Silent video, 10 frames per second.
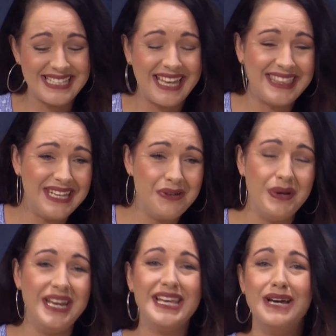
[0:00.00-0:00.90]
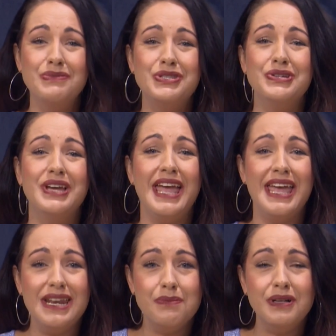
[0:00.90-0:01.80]
I think when it comes to
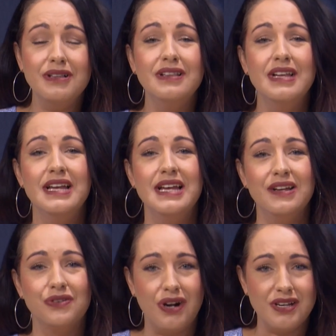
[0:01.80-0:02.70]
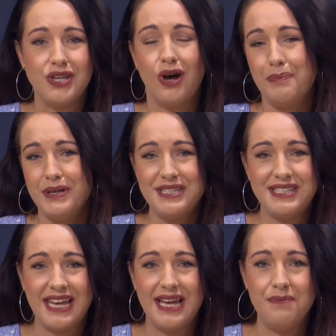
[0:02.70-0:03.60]
edible
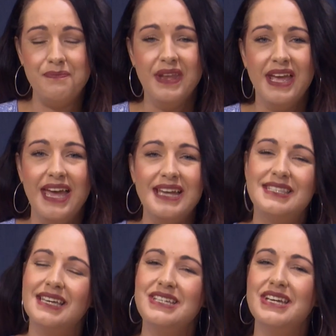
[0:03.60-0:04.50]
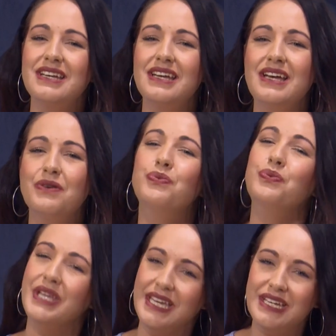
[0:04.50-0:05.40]
grasshoppers, it's such a
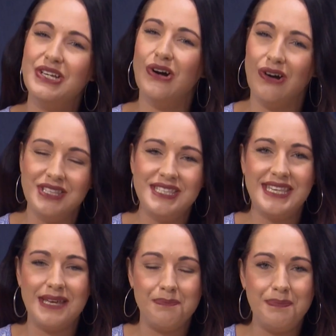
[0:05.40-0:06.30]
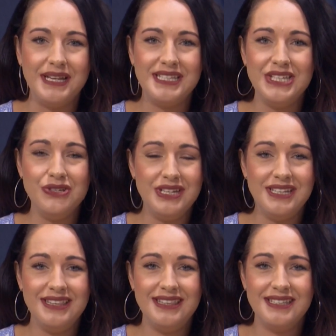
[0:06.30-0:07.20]
weird concept, but you did
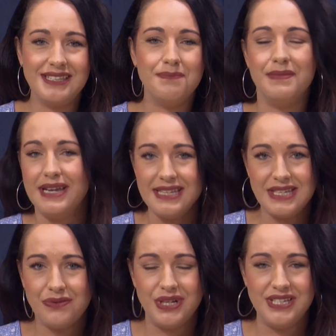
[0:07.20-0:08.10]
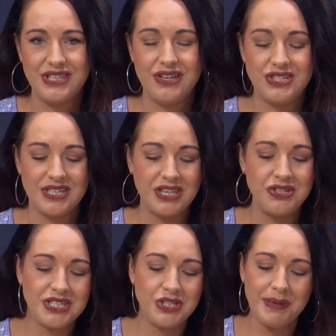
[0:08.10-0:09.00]
this amazing research. So
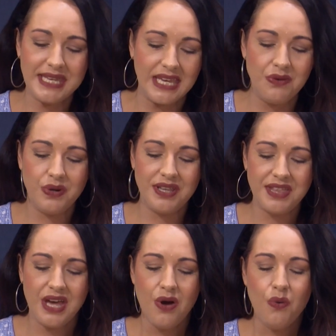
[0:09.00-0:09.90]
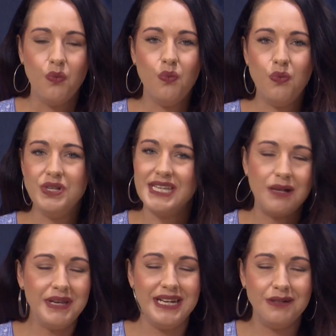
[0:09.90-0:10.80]
just to begin with, tell
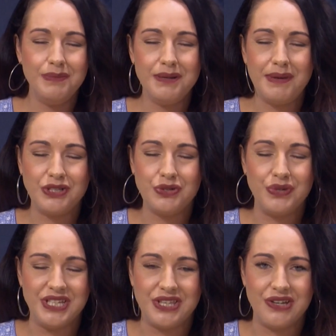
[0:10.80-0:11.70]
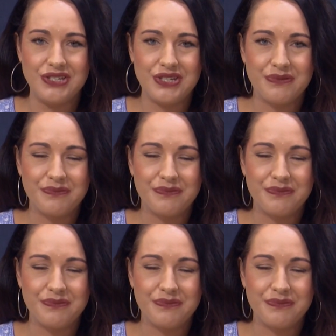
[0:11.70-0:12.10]
me a little bit about your research.